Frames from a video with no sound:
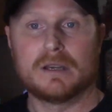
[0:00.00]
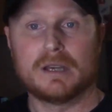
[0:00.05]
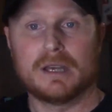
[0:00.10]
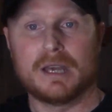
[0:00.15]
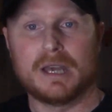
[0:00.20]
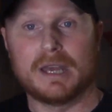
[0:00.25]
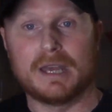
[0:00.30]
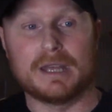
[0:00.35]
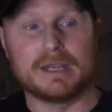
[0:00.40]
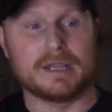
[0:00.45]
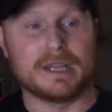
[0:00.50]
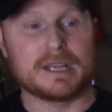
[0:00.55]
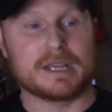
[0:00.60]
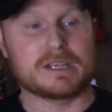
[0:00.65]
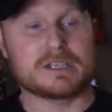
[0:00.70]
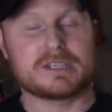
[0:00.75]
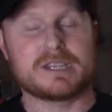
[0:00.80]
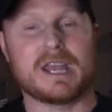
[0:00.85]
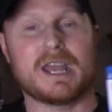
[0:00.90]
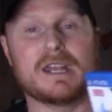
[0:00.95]
And like
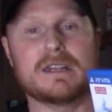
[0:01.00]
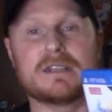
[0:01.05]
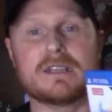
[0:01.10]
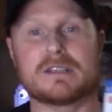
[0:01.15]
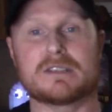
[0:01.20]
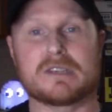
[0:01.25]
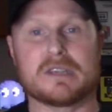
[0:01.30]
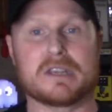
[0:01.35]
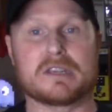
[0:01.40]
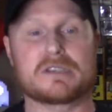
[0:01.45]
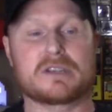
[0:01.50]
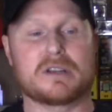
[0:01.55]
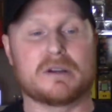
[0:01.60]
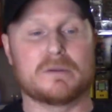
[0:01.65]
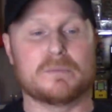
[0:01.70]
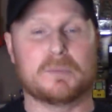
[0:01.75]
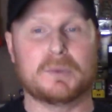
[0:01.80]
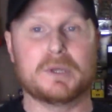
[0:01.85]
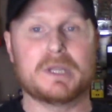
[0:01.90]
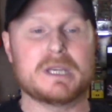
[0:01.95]
I said, this is
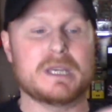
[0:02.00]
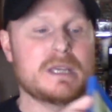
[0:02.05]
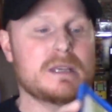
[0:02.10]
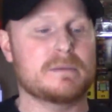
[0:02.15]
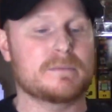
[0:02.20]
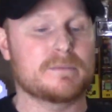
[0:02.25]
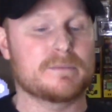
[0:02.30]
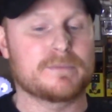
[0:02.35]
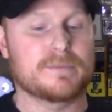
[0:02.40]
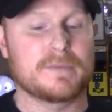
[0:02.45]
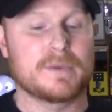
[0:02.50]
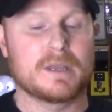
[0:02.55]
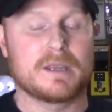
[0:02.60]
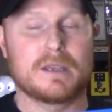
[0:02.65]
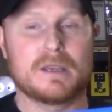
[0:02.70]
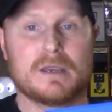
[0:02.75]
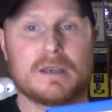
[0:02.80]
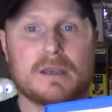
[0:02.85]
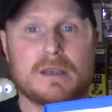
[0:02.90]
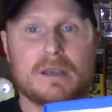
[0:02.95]
complete.
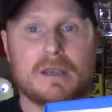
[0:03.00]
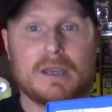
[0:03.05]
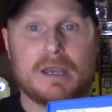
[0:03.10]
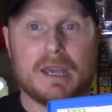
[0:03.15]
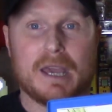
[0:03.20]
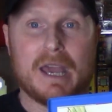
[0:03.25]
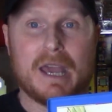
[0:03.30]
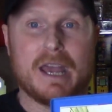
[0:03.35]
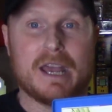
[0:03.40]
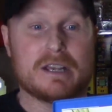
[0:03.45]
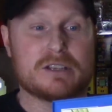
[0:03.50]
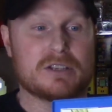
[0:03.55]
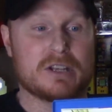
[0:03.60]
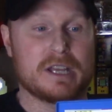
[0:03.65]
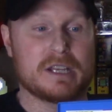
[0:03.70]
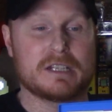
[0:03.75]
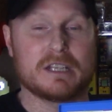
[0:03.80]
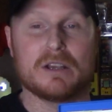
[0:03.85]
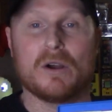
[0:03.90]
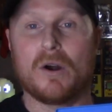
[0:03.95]
It has
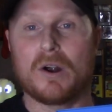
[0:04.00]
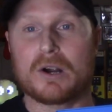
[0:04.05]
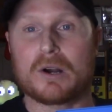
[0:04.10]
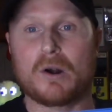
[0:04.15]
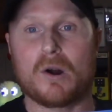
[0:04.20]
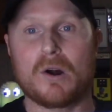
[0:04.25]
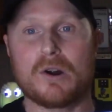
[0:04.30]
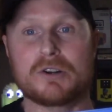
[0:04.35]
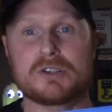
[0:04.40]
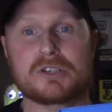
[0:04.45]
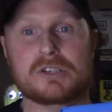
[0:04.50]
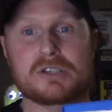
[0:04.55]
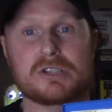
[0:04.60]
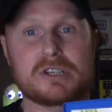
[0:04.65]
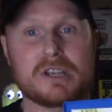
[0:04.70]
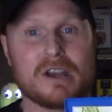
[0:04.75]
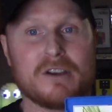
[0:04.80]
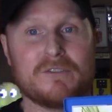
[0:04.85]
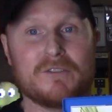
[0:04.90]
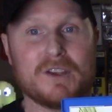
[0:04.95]
like the art cards and
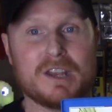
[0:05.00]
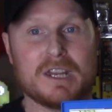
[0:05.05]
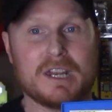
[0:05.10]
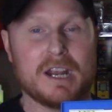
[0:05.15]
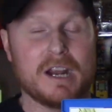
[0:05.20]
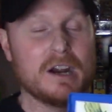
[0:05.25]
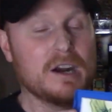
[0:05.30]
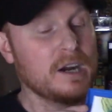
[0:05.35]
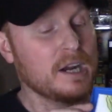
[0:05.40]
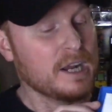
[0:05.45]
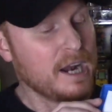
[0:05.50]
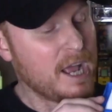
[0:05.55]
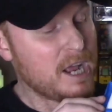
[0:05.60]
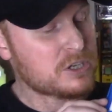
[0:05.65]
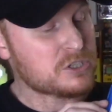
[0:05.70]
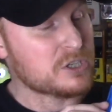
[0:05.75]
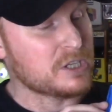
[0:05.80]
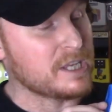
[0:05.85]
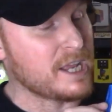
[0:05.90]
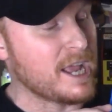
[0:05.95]
stuff in there. It
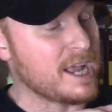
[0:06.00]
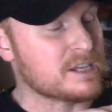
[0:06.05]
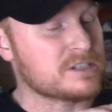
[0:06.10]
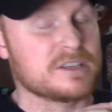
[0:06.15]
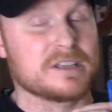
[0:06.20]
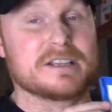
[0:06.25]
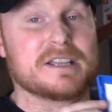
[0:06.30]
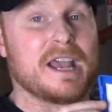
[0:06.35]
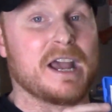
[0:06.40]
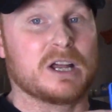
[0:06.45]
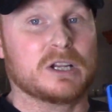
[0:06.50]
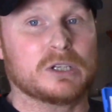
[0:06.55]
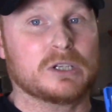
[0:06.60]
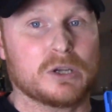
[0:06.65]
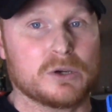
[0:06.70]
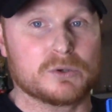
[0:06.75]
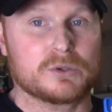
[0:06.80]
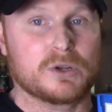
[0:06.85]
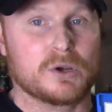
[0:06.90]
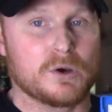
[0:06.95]
actually has the
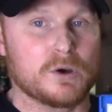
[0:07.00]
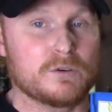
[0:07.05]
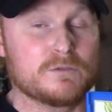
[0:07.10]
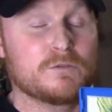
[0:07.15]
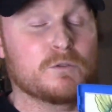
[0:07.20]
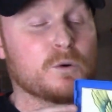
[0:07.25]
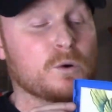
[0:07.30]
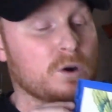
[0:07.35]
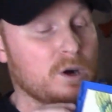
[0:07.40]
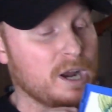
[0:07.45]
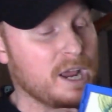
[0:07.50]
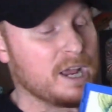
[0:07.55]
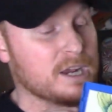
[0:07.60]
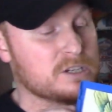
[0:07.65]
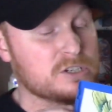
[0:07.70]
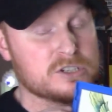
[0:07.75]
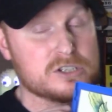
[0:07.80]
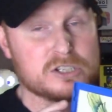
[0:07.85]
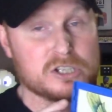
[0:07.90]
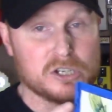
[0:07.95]
download code for
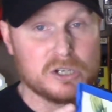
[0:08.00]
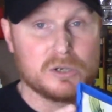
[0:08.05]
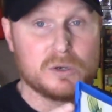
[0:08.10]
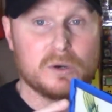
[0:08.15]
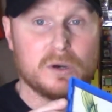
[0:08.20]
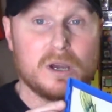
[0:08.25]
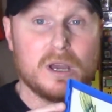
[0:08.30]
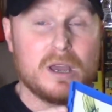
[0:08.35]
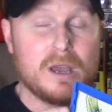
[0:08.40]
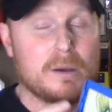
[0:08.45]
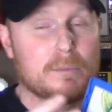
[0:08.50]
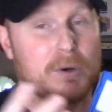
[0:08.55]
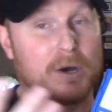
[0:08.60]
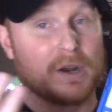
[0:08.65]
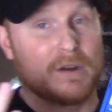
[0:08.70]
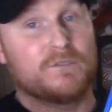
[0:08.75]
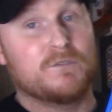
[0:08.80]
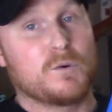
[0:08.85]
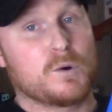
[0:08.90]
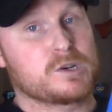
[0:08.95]
X2. But
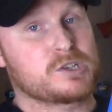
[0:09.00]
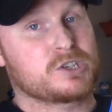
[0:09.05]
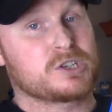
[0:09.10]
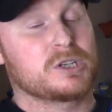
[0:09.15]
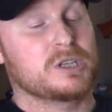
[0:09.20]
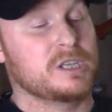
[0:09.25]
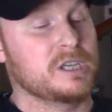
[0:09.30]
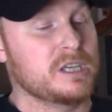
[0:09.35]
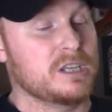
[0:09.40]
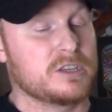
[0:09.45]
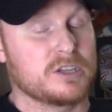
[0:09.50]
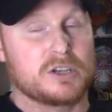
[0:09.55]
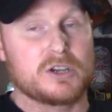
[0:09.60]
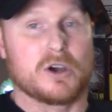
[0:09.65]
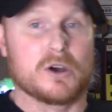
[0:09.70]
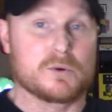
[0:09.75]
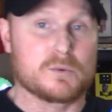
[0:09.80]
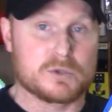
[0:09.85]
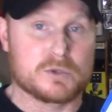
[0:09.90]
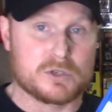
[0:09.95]
unfortunately, the
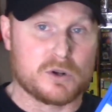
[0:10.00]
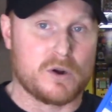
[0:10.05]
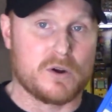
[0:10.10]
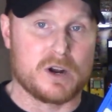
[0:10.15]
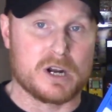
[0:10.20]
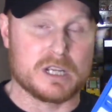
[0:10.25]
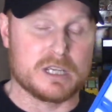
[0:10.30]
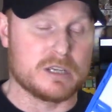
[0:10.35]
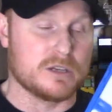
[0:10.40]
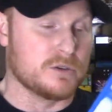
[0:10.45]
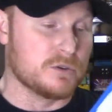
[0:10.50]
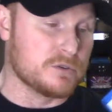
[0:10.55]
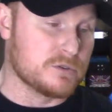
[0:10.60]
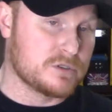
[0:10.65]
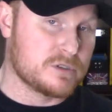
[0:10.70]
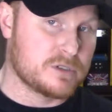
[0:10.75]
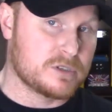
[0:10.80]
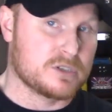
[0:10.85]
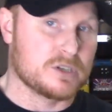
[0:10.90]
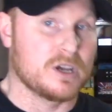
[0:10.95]
code was already
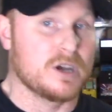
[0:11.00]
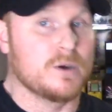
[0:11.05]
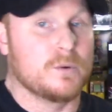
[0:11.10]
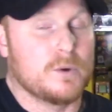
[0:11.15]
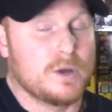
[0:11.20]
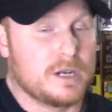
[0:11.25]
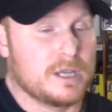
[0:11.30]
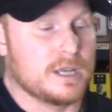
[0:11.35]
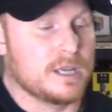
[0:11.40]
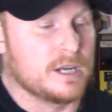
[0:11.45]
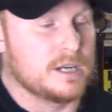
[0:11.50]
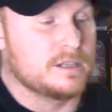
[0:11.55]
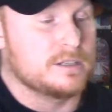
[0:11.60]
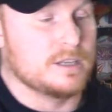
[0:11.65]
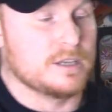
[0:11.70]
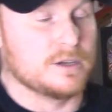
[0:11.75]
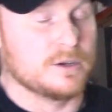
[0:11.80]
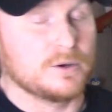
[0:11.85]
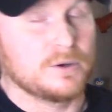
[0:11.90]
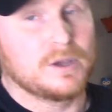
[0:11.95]
used. So what are you going to
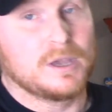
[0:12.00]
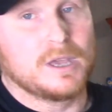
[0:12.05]
do?